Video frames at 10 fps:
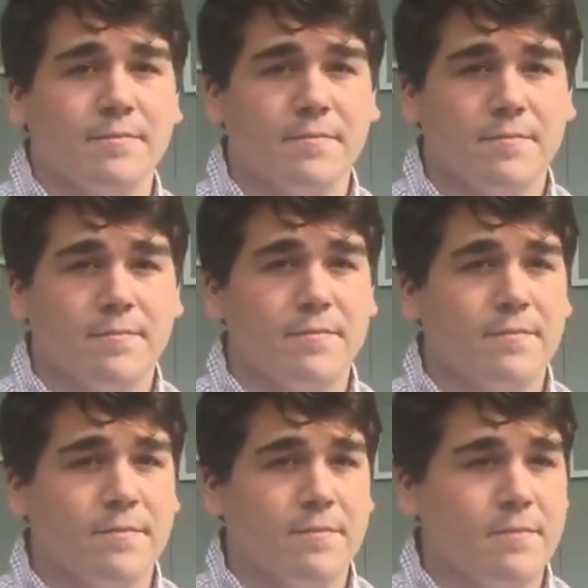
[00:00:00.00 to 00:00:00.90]

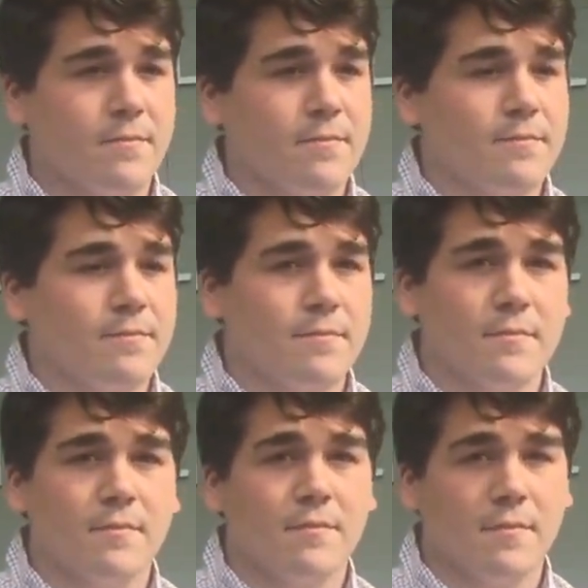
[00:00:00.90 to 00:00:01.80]
Nice. Always good to
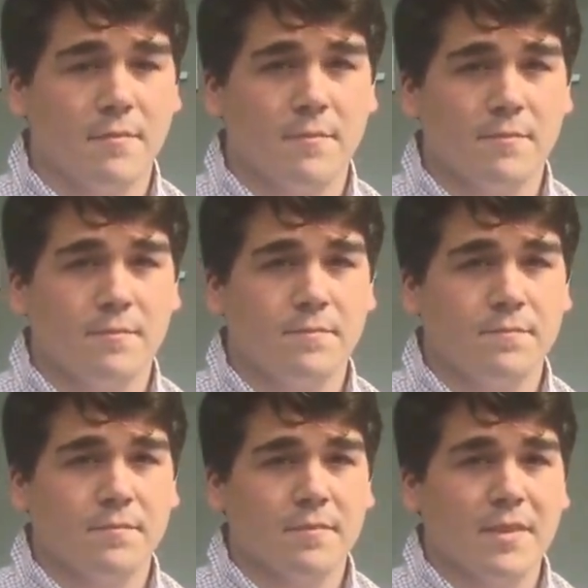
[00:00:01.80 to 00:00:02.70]
have. Although, did you have a
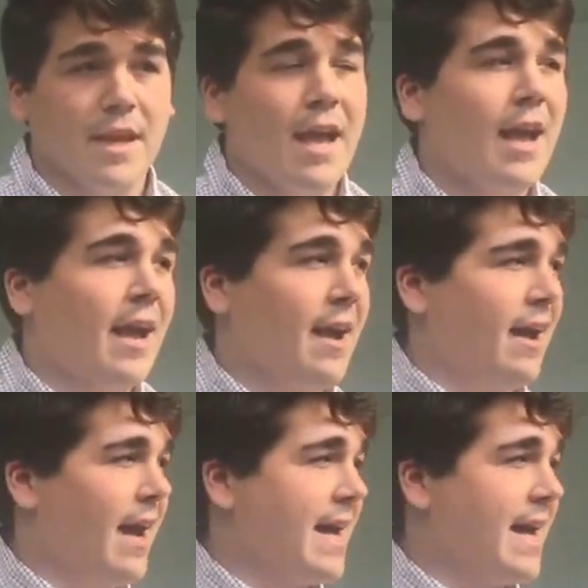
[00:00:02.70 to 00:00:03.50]
car your first year or not?